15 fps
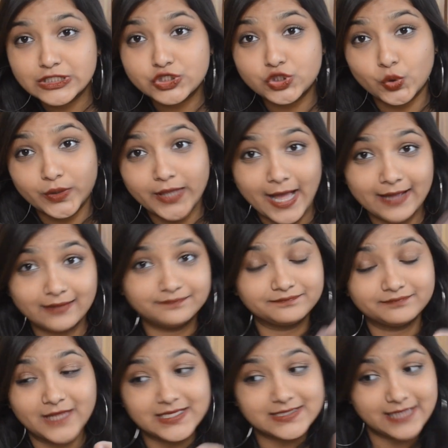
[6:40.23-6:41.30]
So yeah,
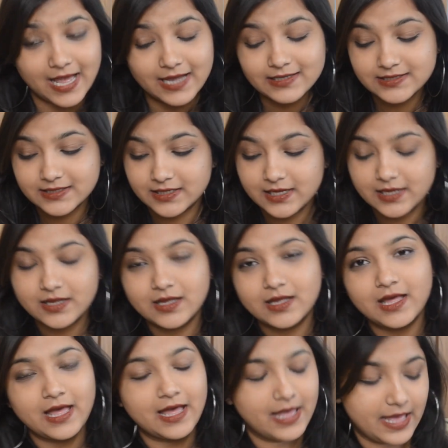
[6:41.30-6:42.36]
there's that.
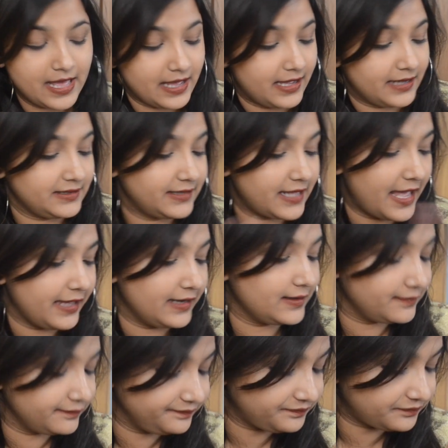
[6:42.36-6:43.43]
And
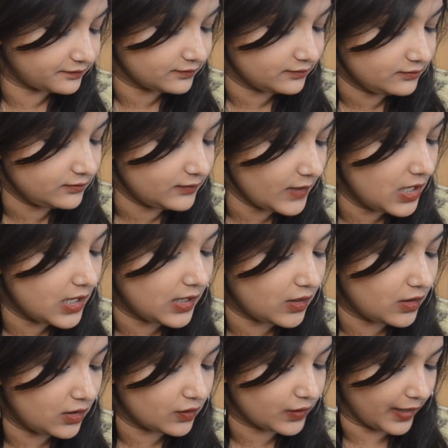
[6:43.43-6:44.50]
then
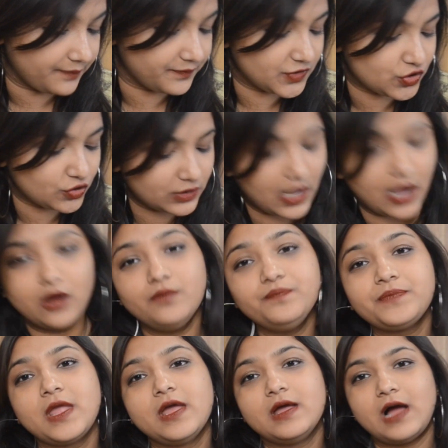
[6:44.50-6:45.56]
okay, so now
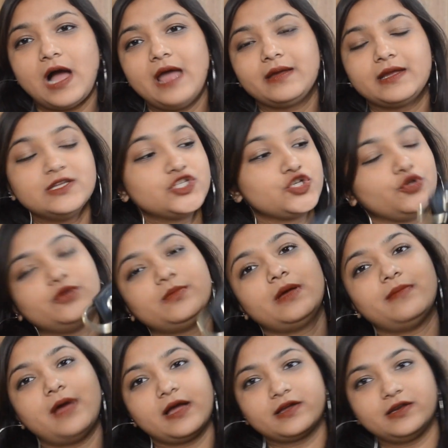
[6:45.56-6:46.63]
I can show you my
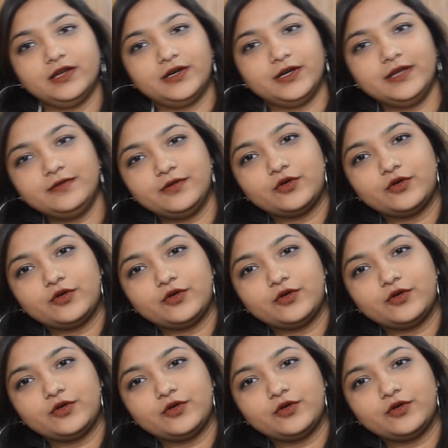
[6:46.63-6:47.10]
bag clearly.